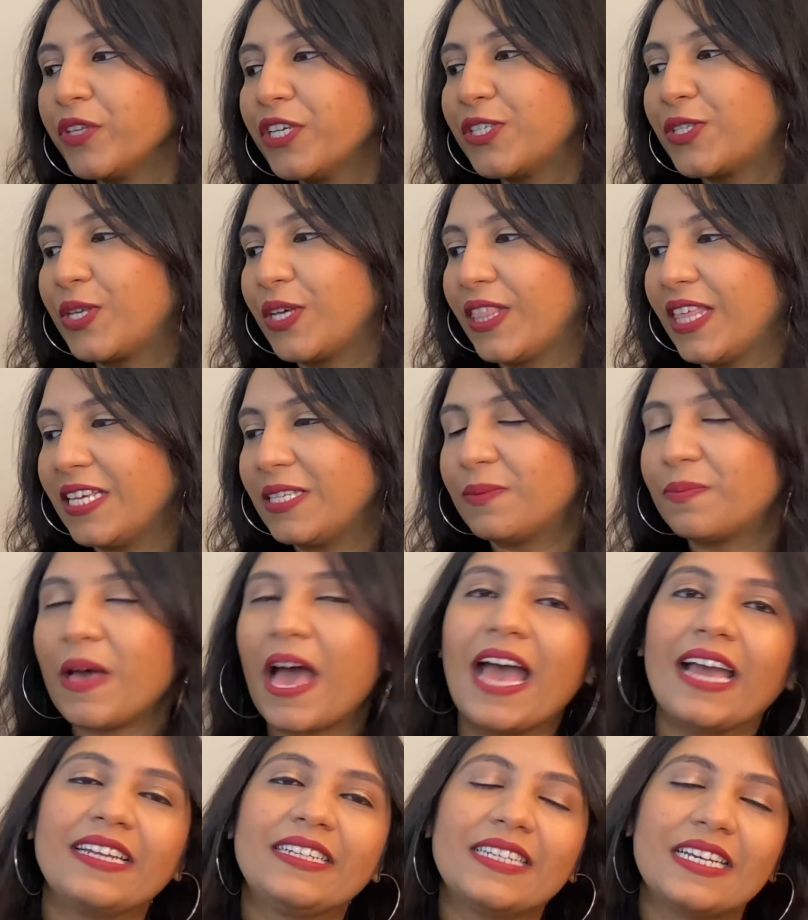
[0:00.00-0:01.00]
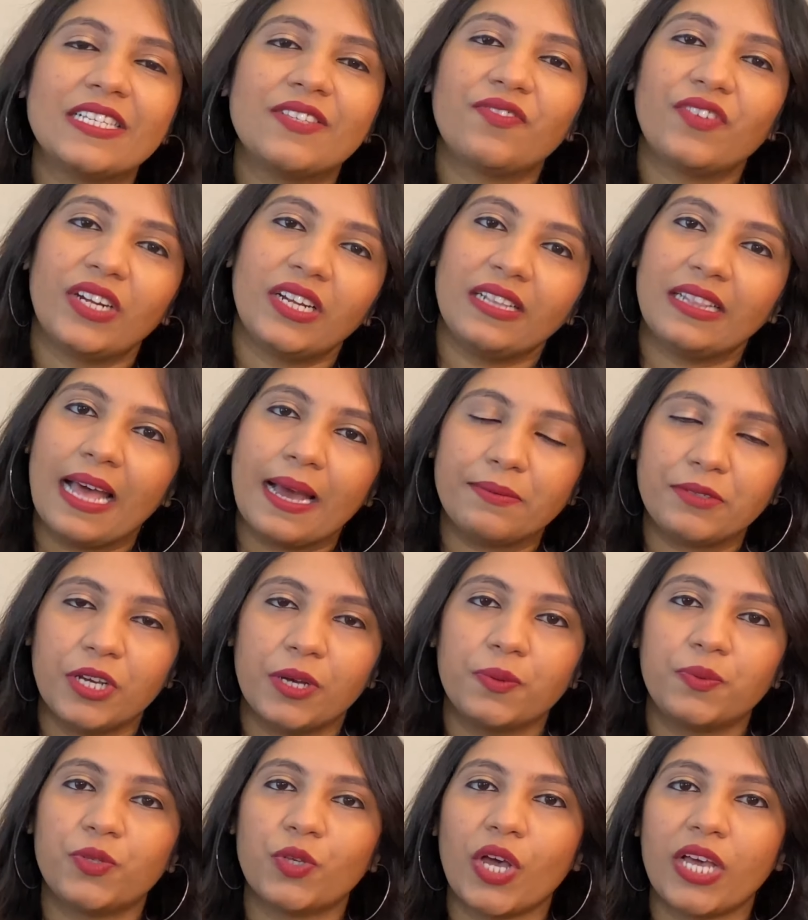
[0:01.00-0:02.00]
So this bag does fit a
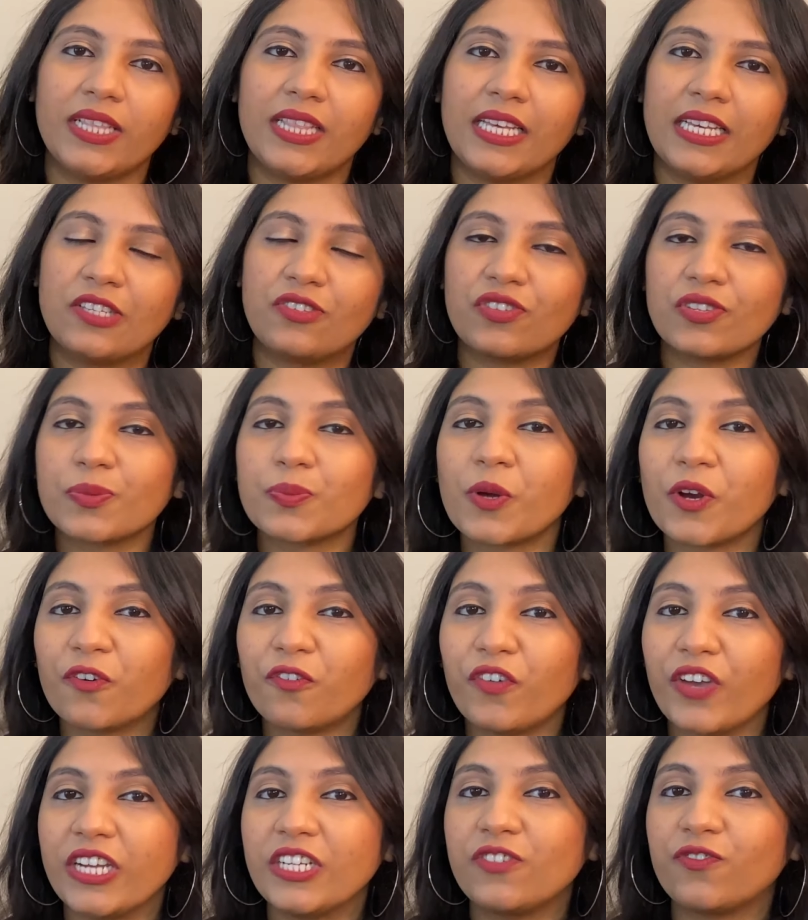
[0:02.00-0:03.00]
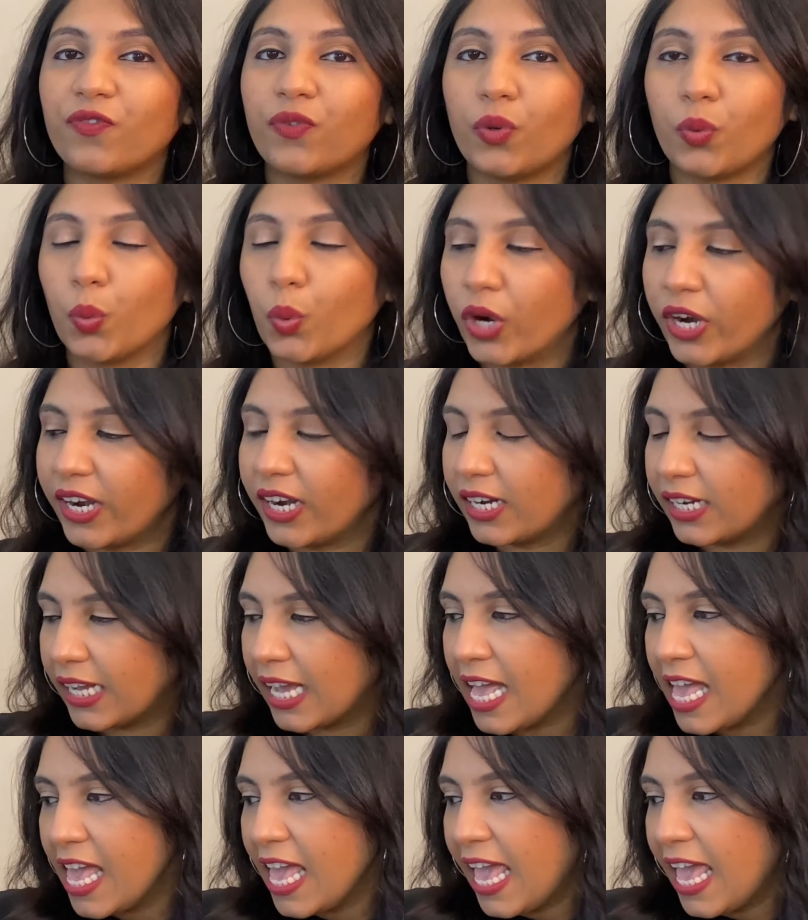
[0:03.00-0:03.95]
laptop, so I think it's just perfect for work.